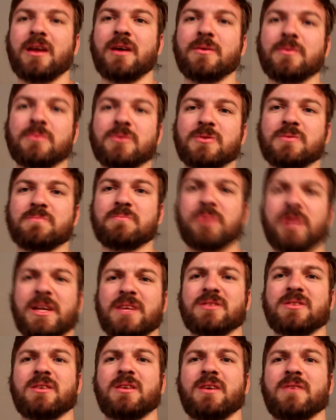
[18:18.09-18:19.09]
I was
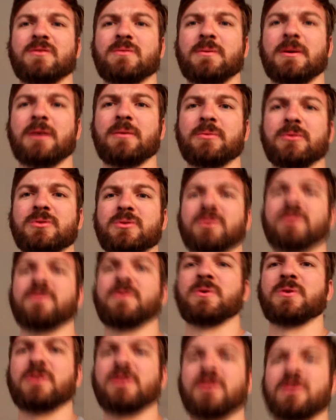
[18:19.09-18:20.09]
blessed enough to be able to
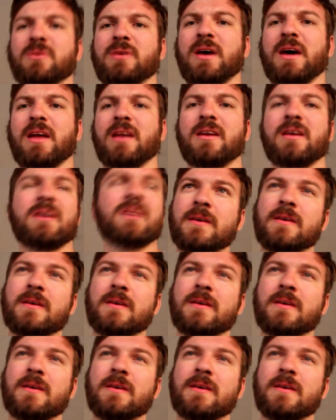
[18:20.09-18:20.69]
afford to do that.